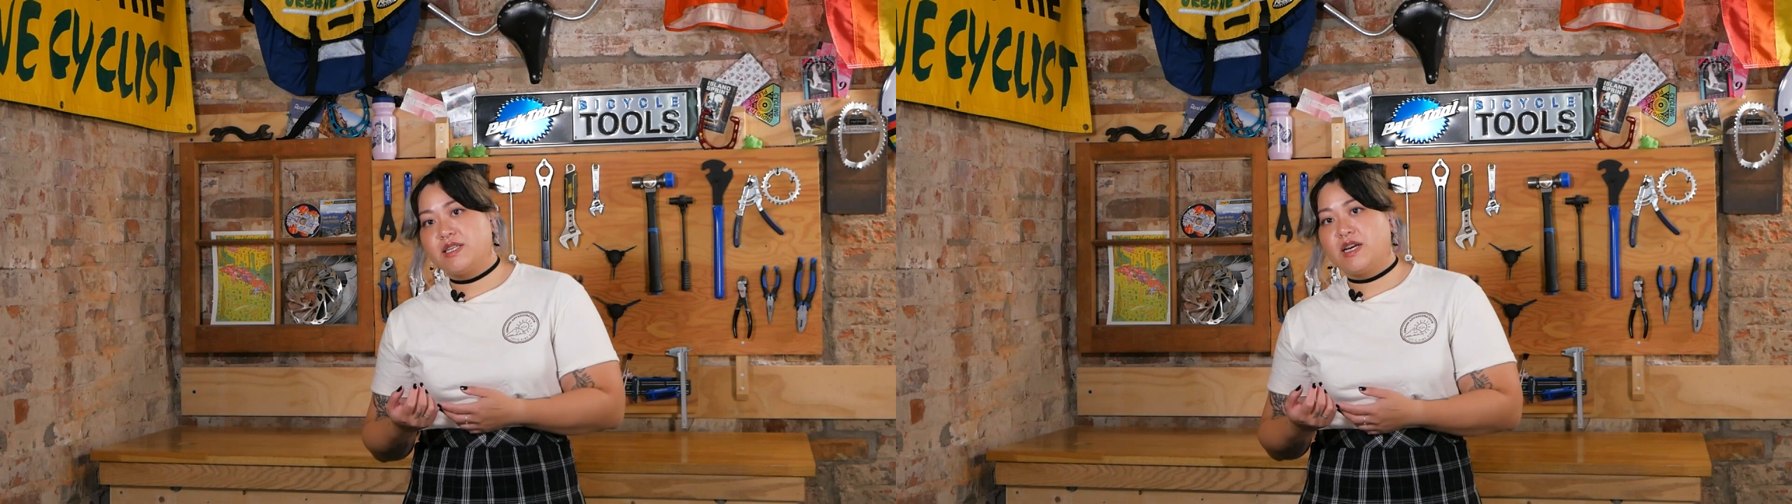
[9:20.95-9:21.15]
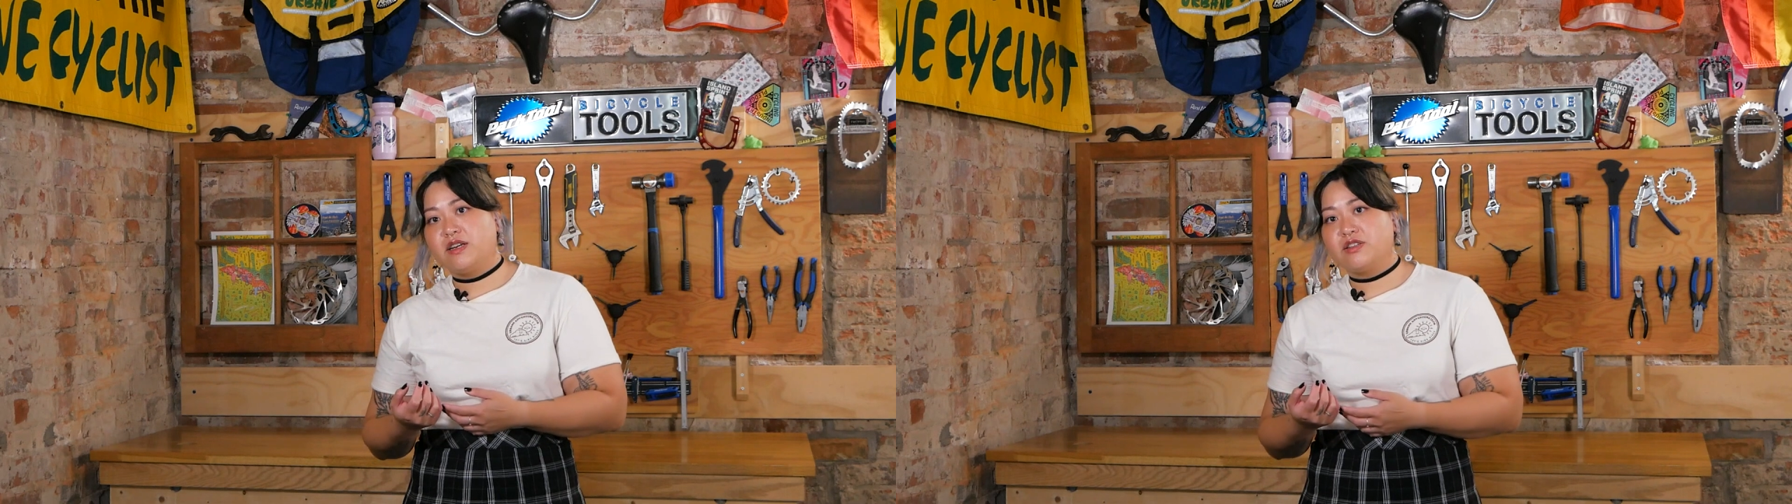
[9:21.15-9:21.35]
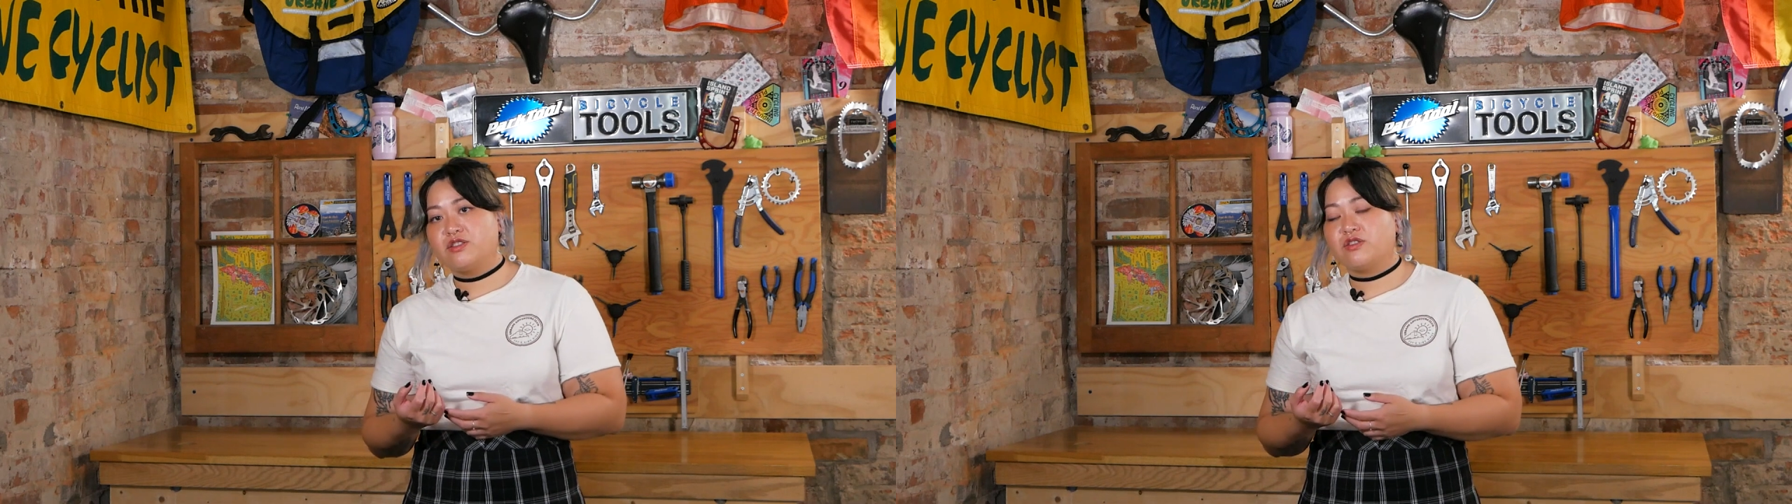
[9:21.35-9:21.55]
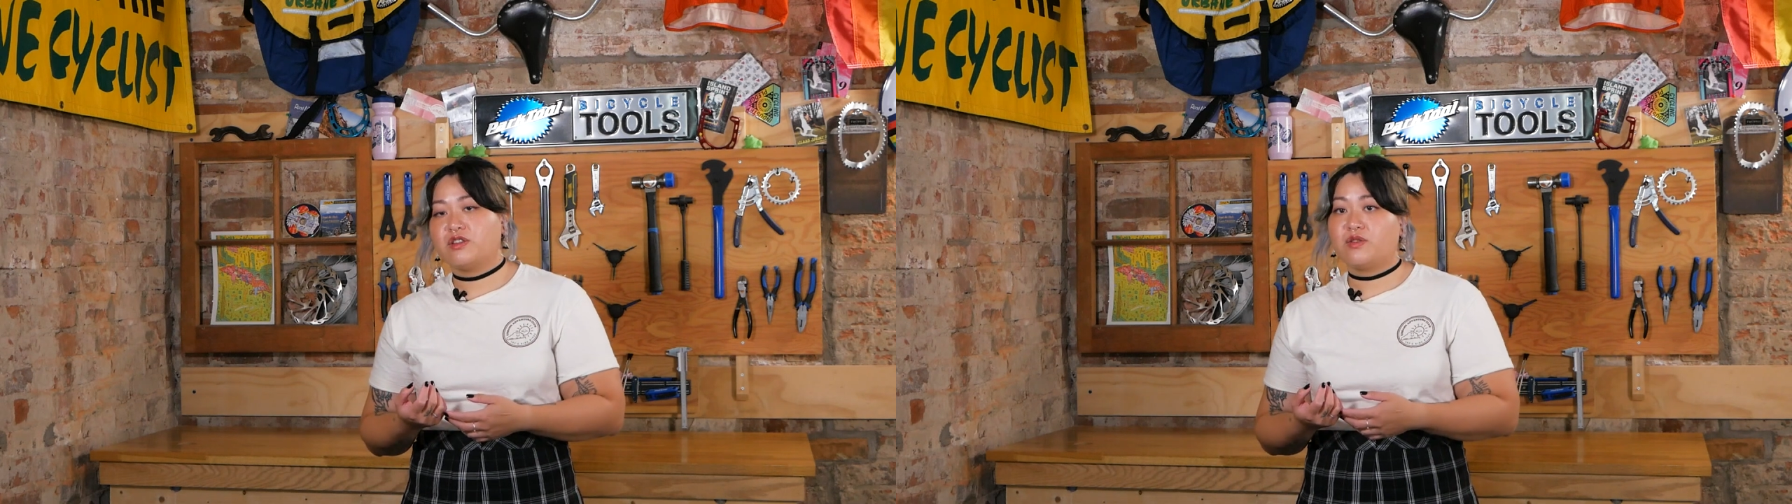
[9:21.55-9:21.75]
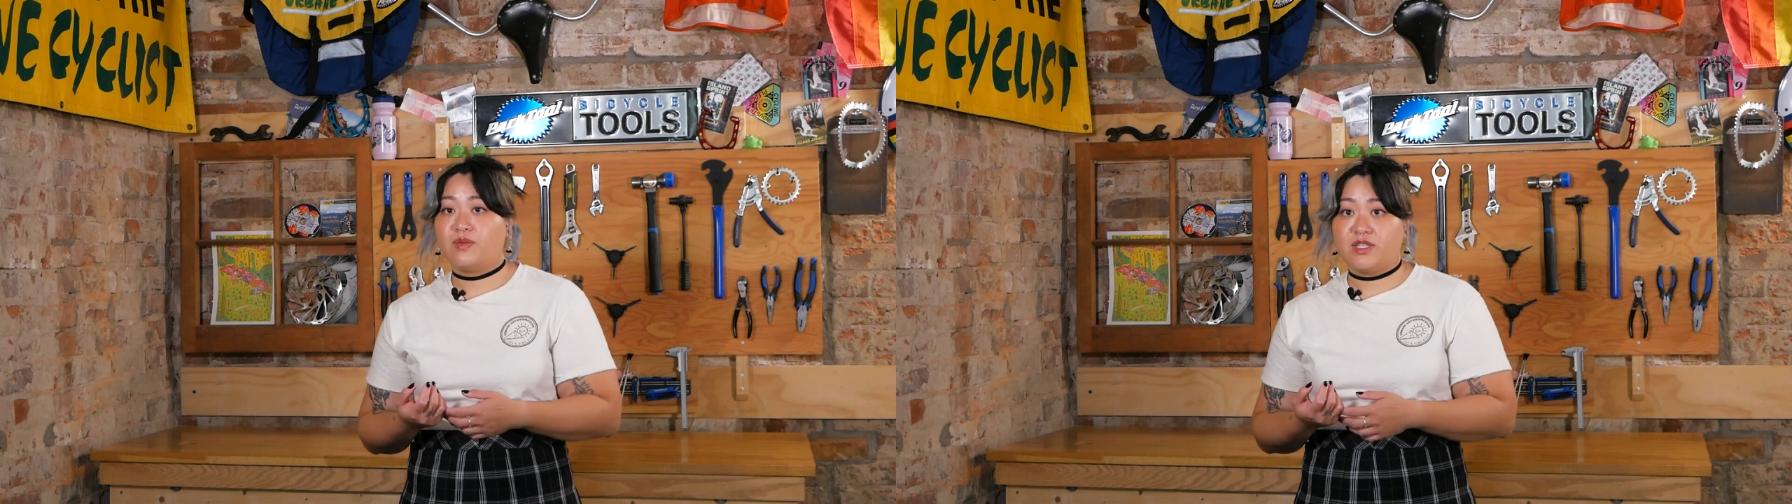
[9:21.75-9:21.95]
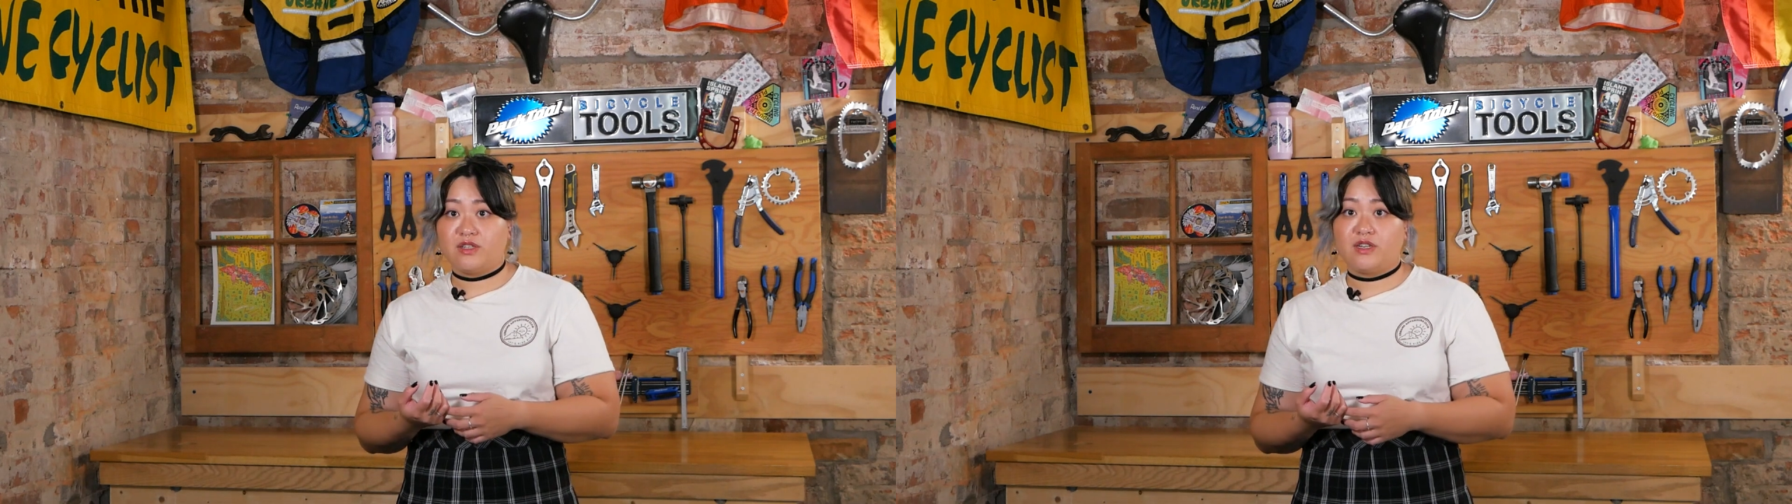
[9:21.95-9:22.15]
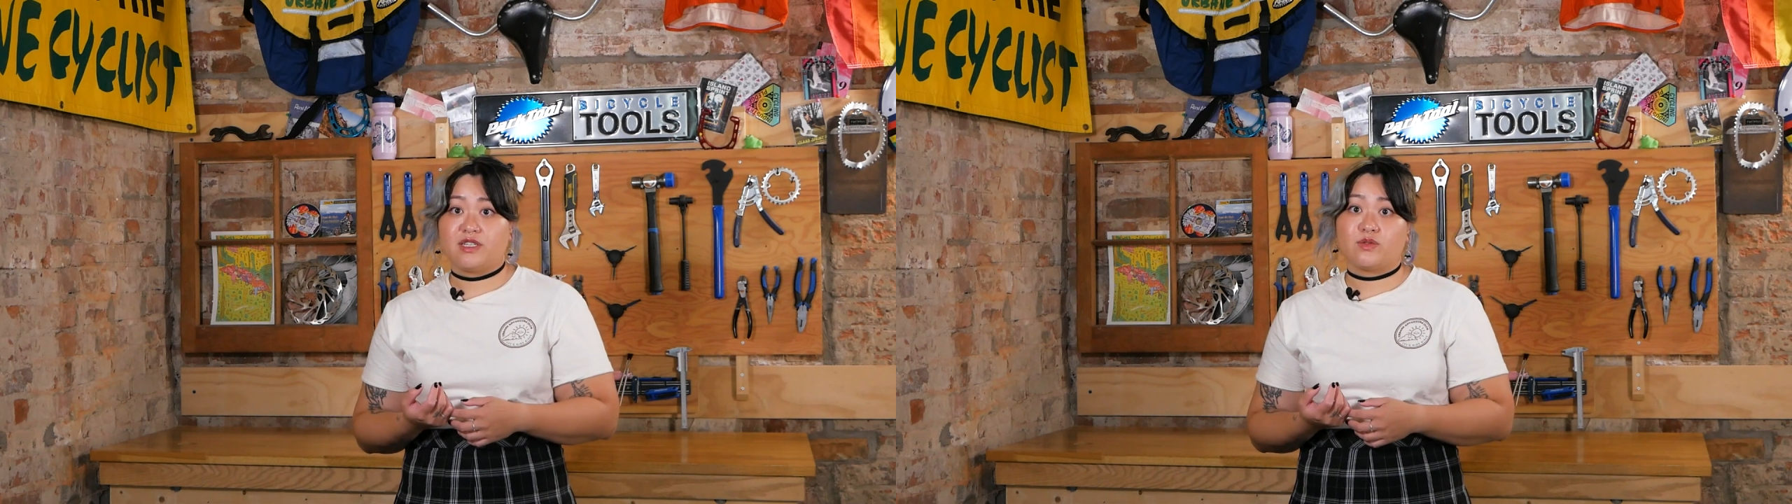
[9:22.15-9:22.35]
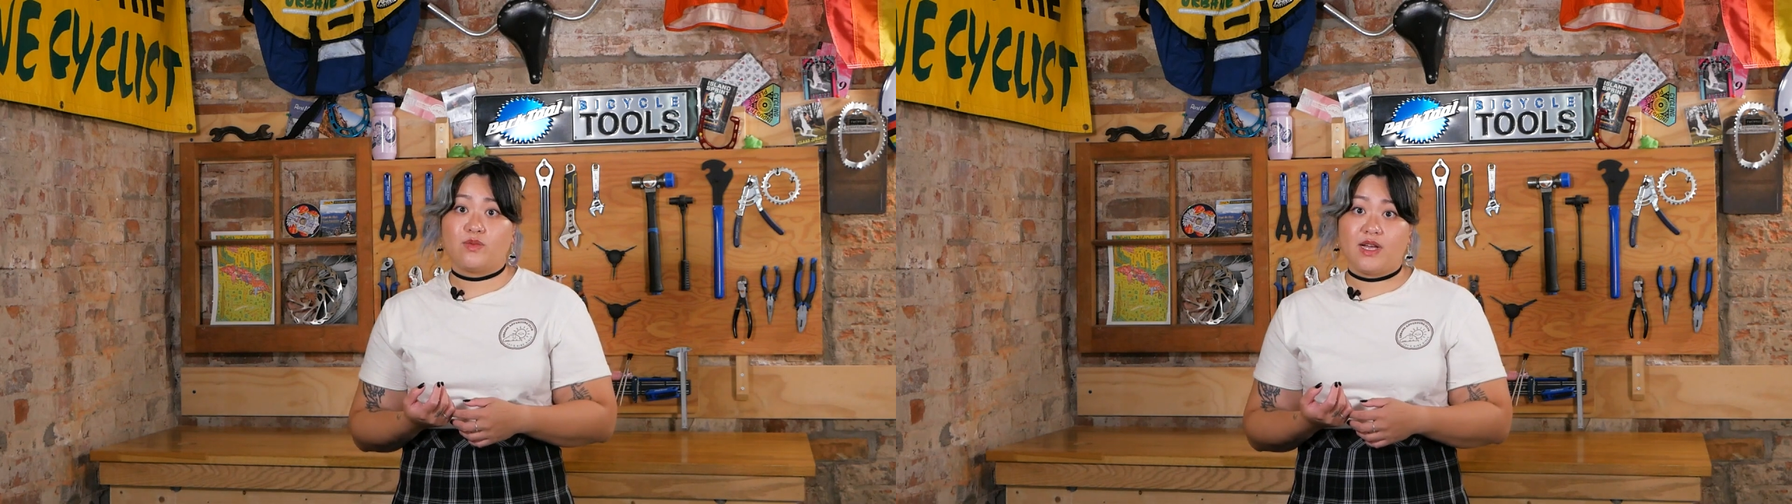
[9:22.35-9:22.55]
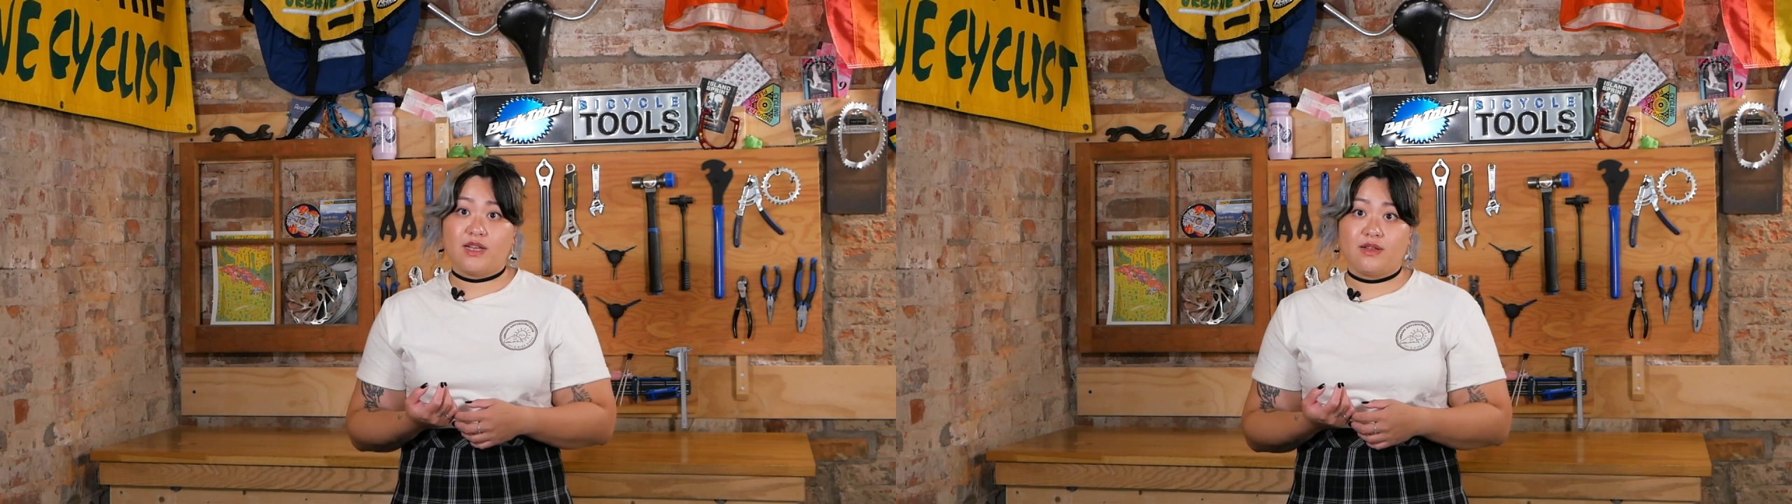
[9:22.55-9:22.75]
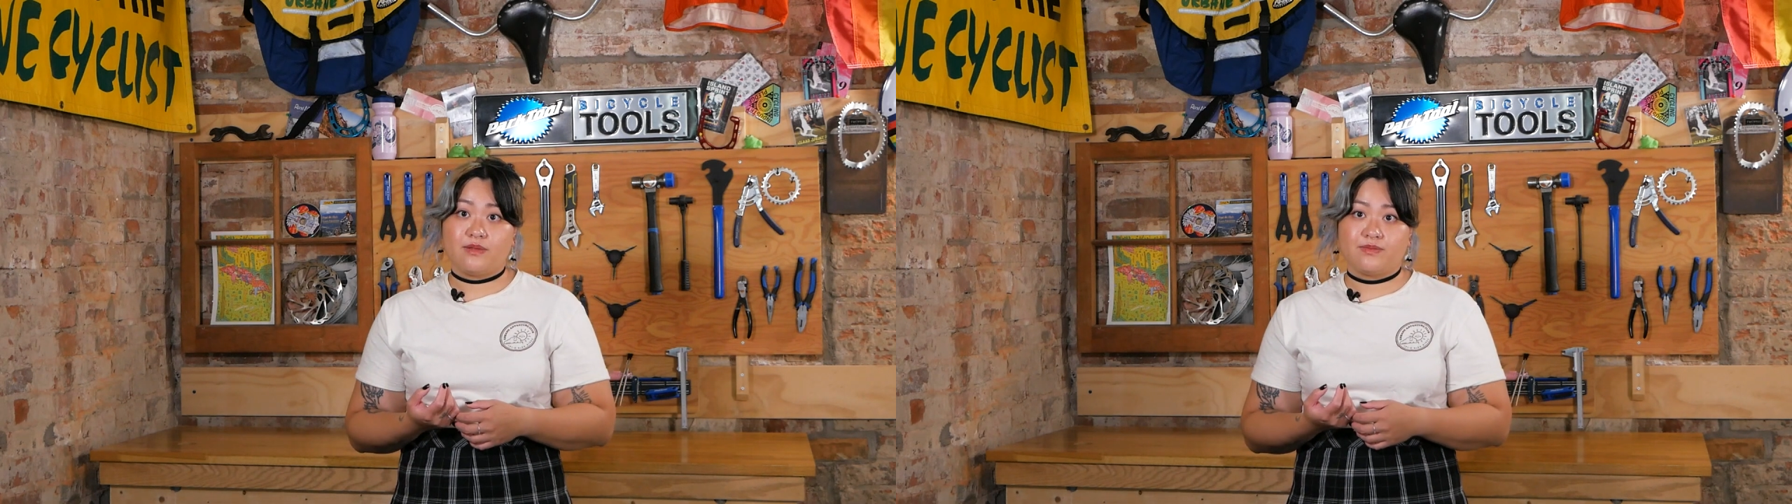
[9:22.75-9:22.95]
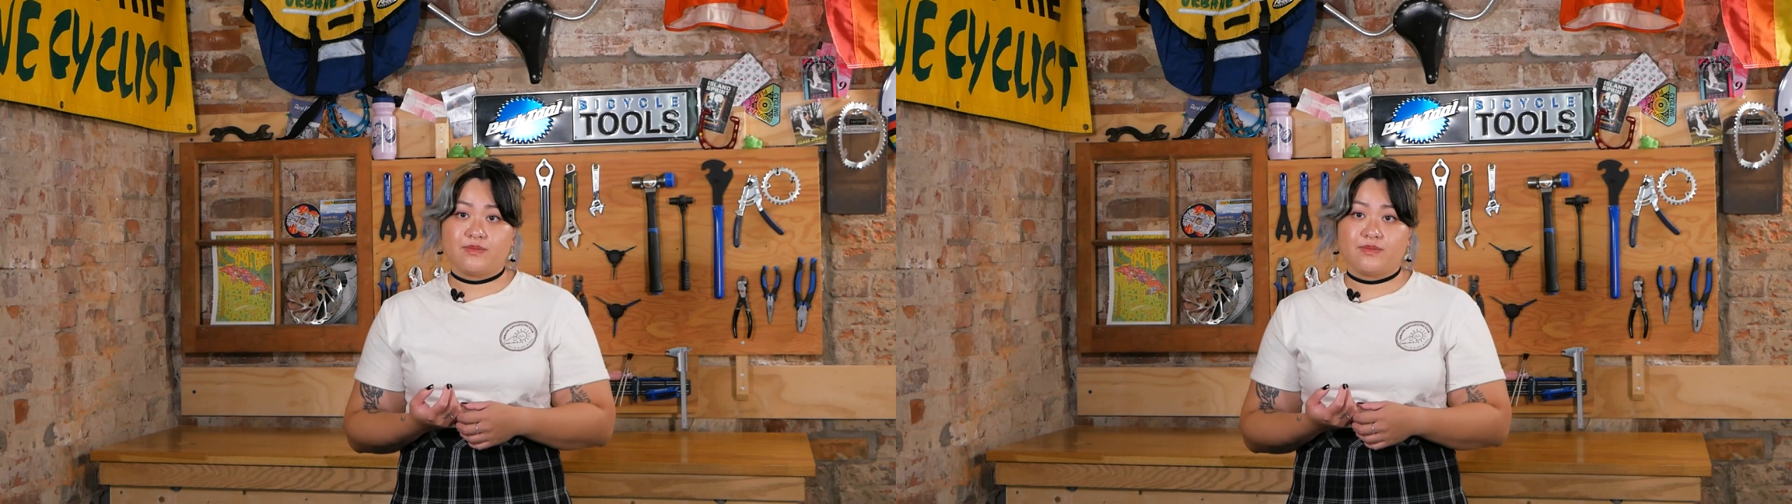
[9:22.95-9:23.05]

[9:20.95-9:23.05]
tires during the winter as well.